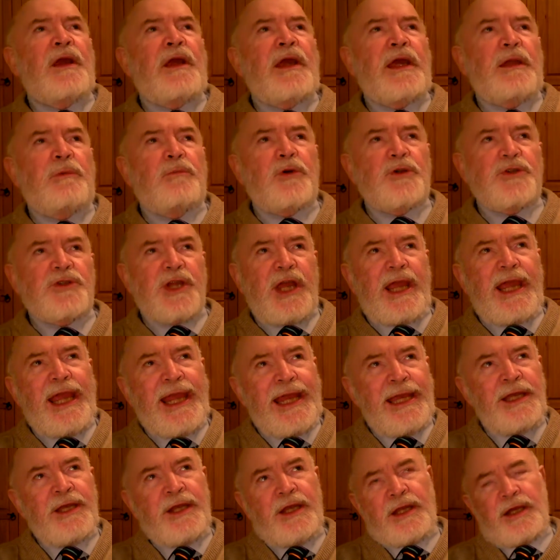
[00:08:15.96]
it was
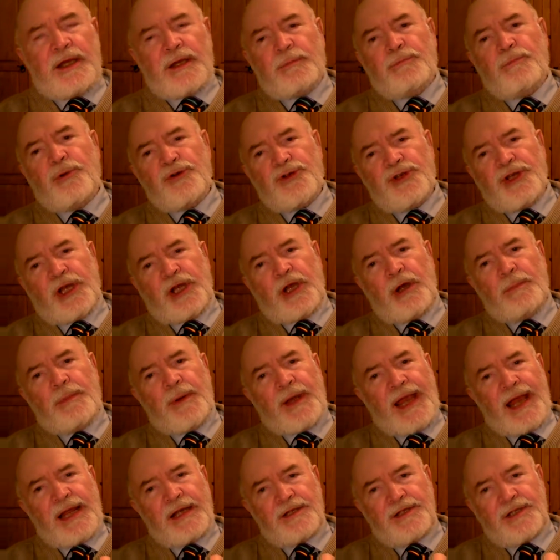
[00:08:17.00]
India pushing up
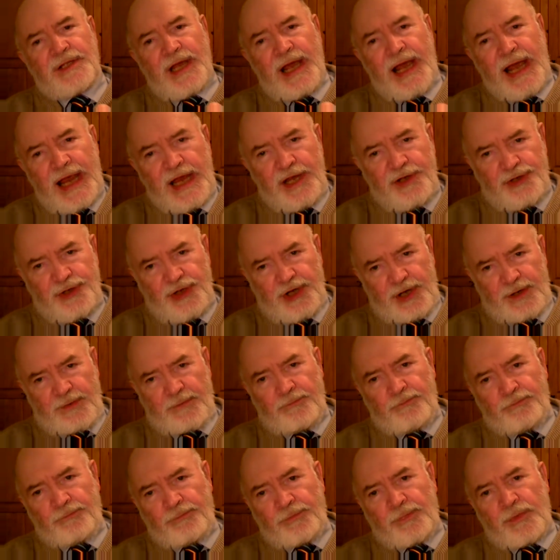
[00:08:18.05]
against Asia,
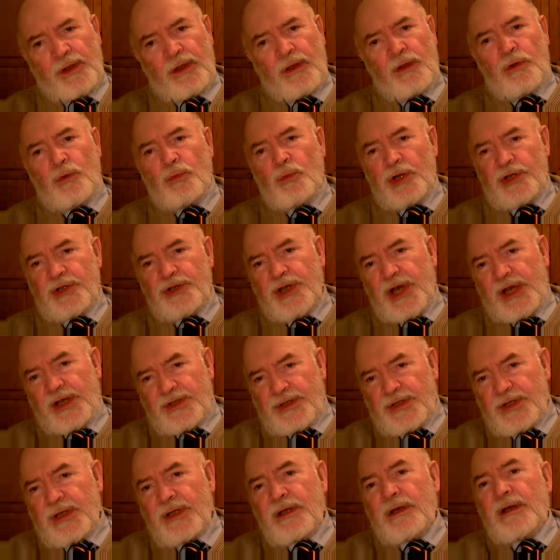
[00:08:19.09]
which
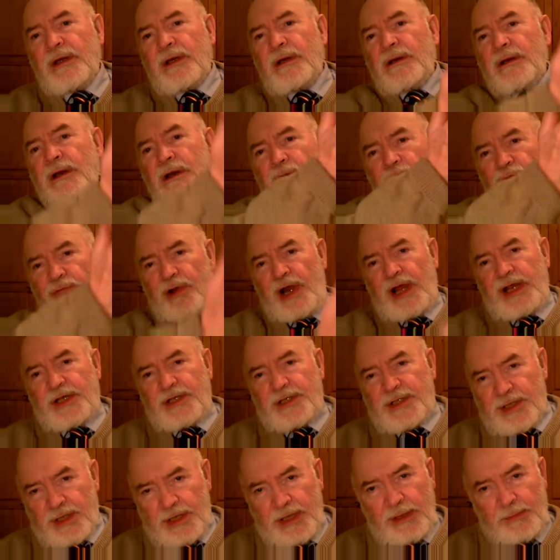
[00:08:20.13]
has
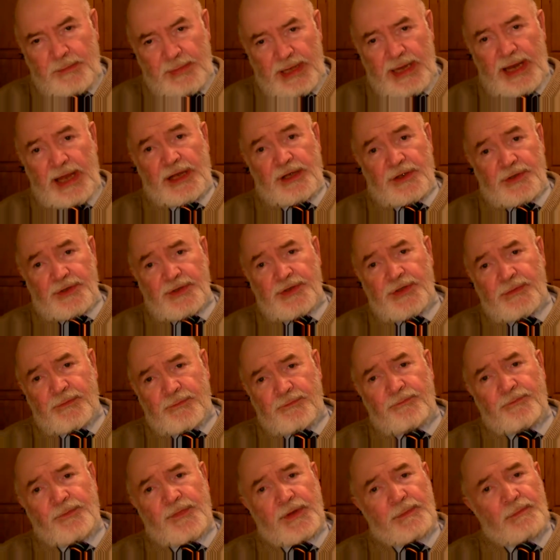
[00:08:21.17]
raised the Himalayas.
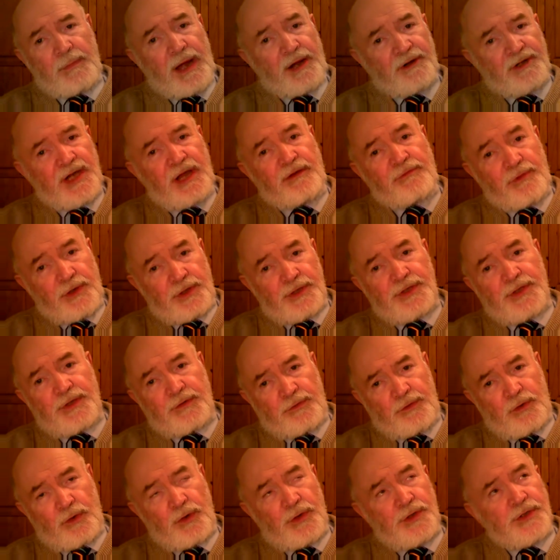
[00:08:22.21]
And Mount Everest,
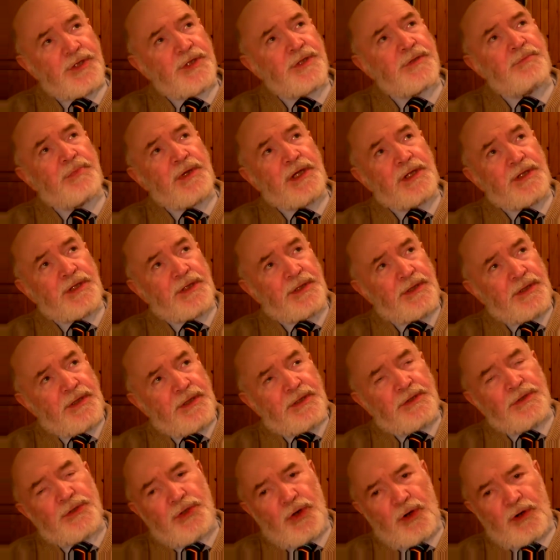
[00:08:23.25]
of course, being the
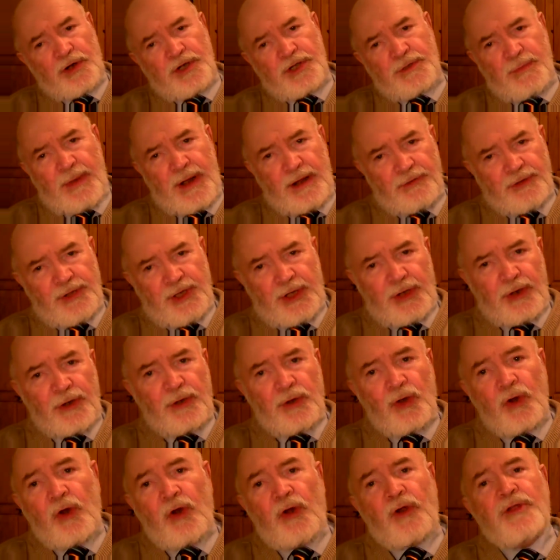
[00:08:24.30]
tallest mountain
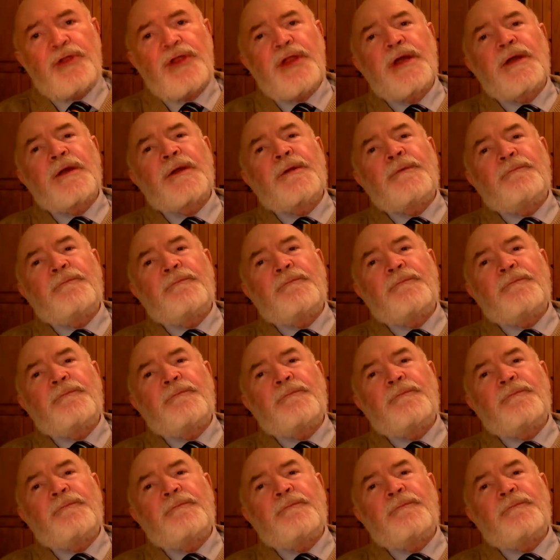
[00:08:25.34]
on Earth,